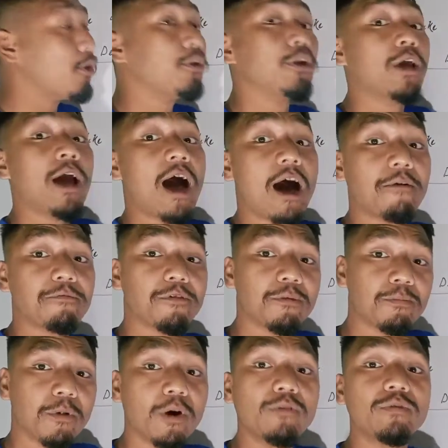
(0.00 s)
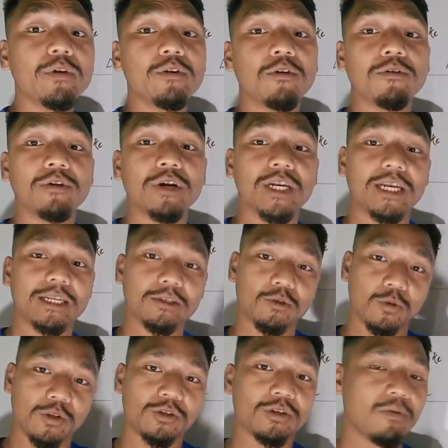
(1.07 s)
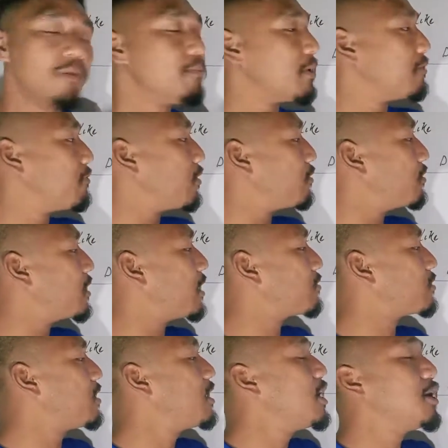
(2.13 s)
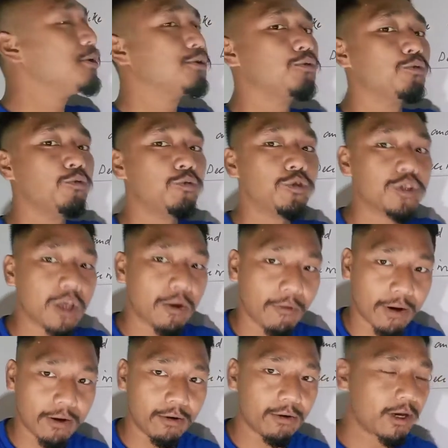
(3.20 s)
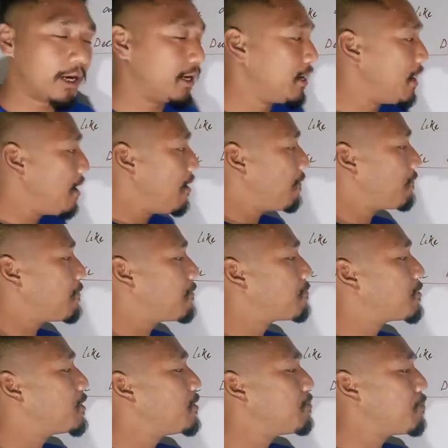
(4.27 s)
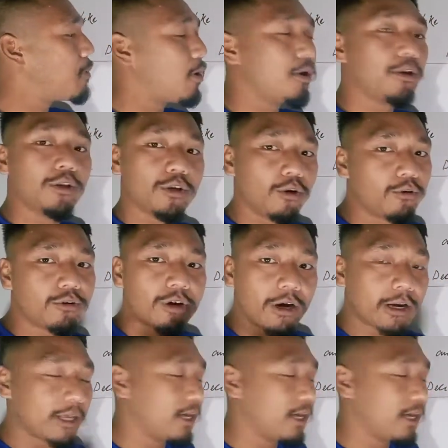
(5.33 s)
point, after point we don't read as a 27 but we read as a 27. Okay, 15 point not